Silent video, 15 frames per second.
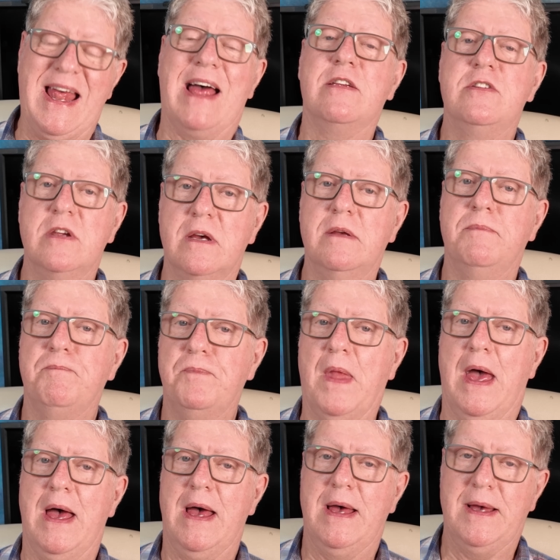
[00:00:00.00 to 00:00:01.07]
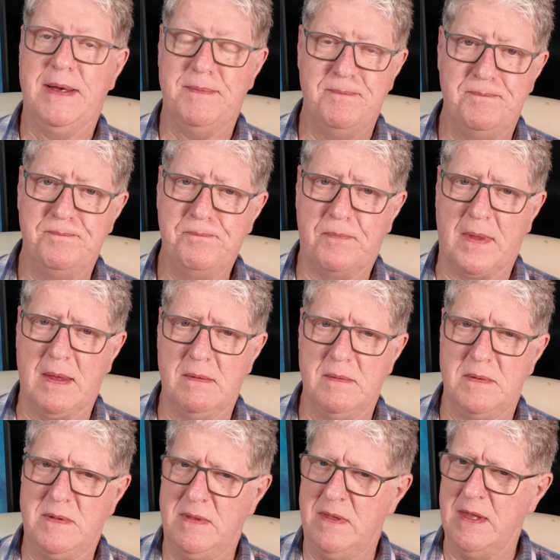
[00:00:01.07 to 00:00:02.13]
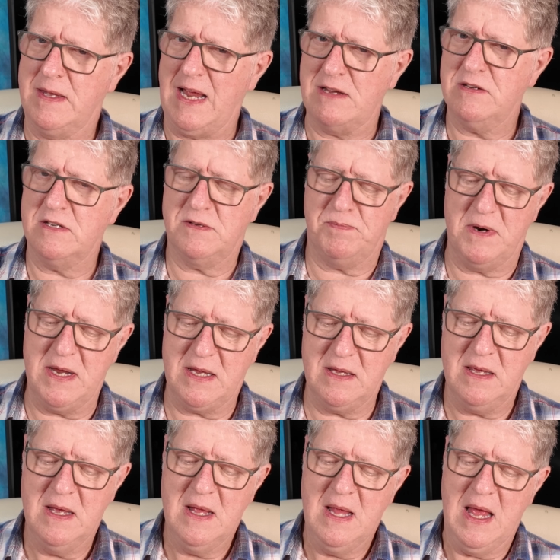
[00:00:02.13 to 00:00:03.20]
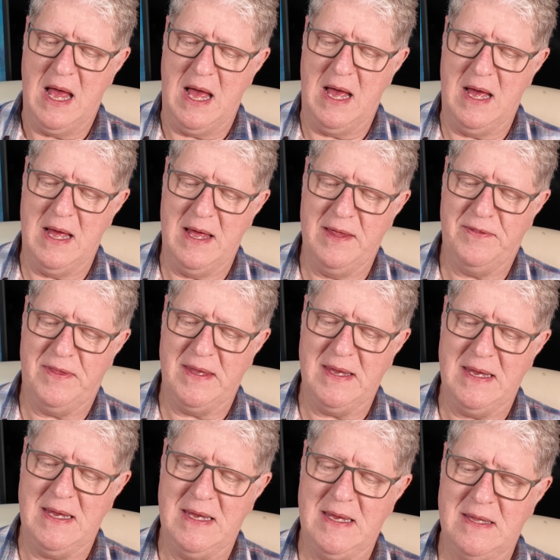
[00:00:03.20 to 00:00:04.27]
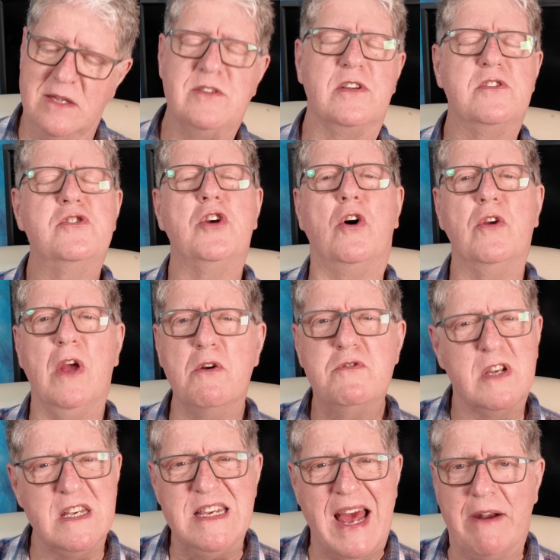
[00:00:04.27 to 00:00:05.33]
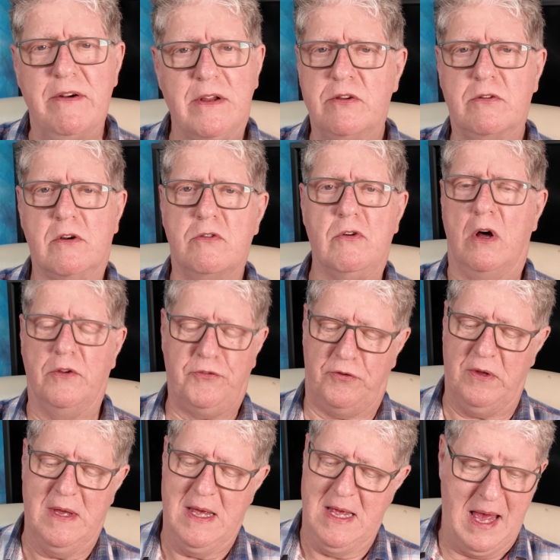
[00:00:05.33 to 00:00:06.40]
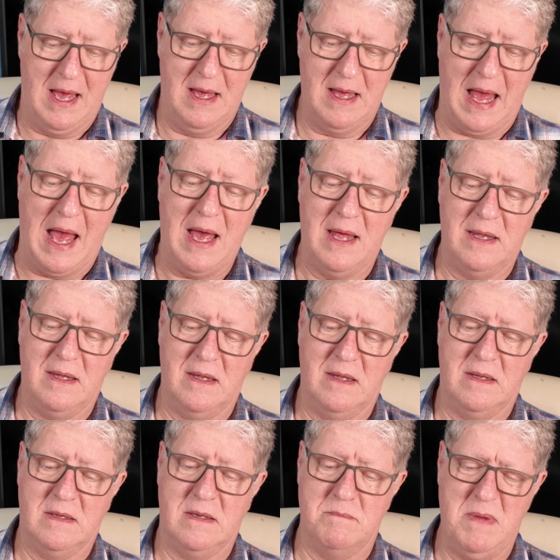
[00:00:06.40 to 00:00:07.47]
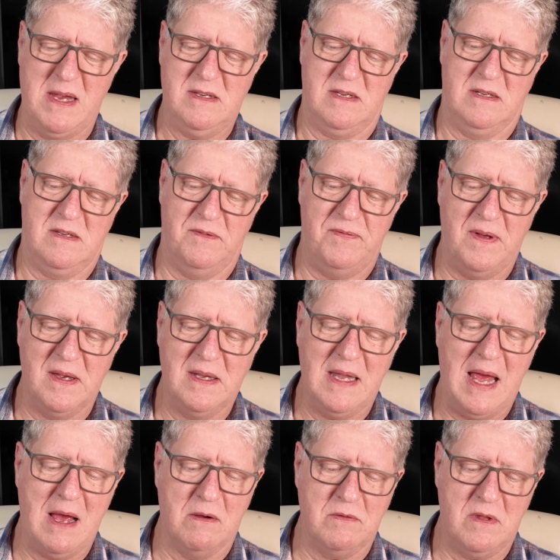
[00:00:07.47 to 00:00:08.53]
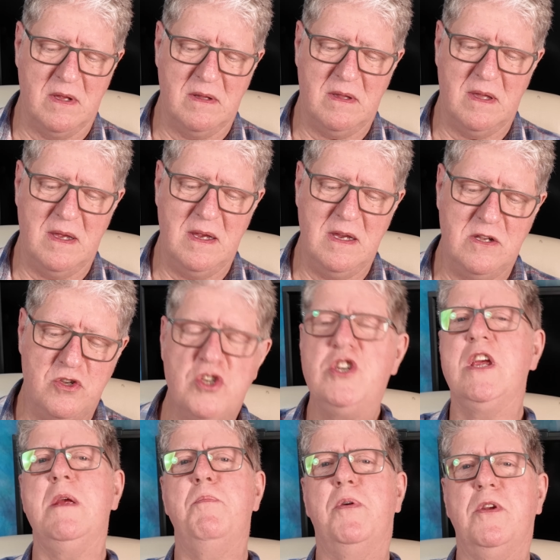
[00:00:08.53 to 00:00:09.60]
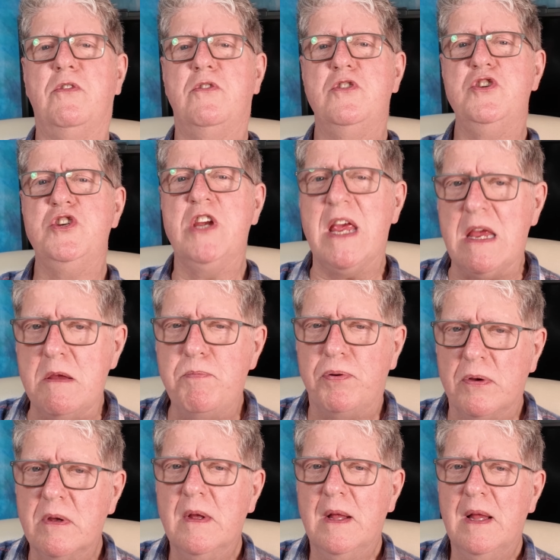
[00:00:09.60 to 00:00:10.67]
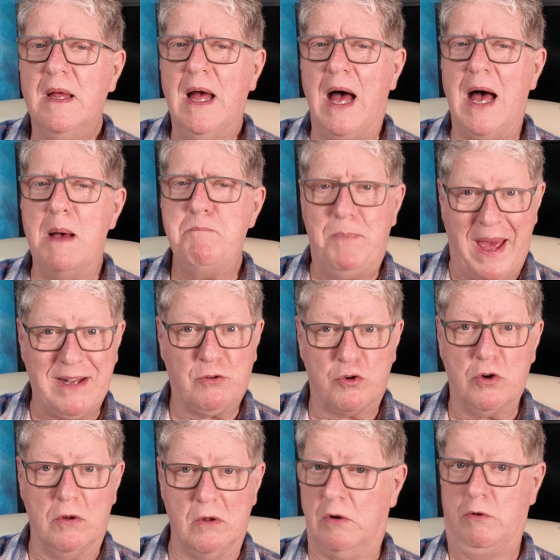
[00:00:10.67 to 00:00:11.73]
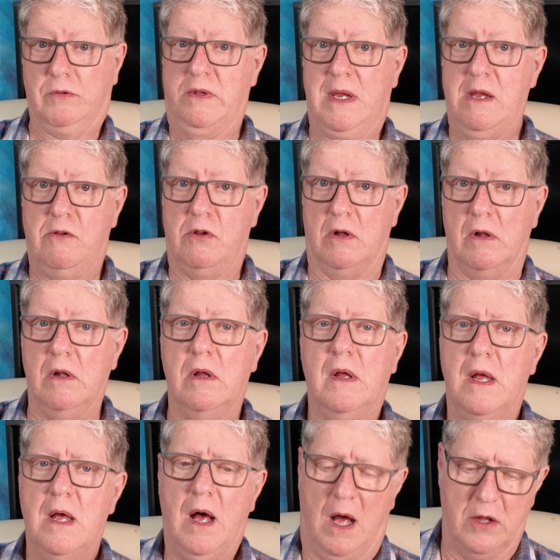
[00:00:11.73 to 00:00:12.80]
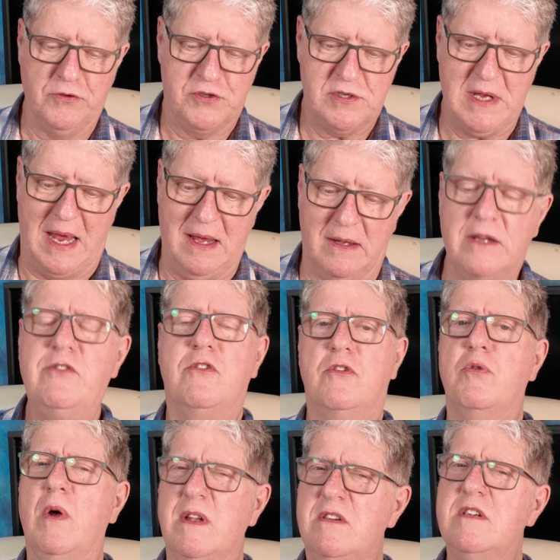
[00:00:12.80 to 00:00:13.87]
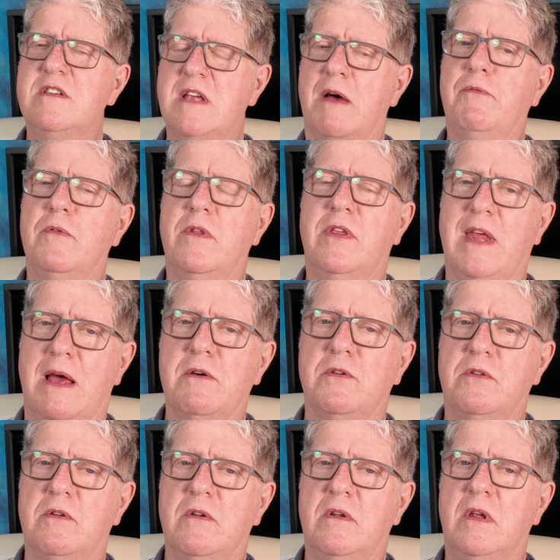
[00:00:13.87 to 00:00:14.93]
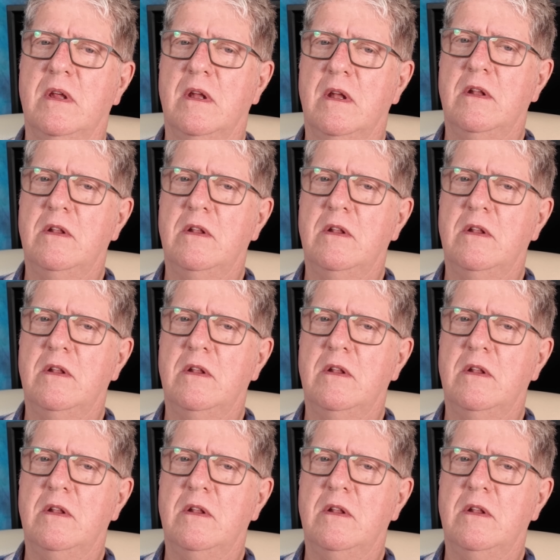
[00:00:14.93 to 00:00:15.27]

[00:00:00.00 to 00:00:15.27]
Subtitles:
Dasher, the Dasher Spring, there's a Toyota Yaris Cross, and amazing to find out that the cheapest Jeep, petrol or diesel, on sale is $27,000.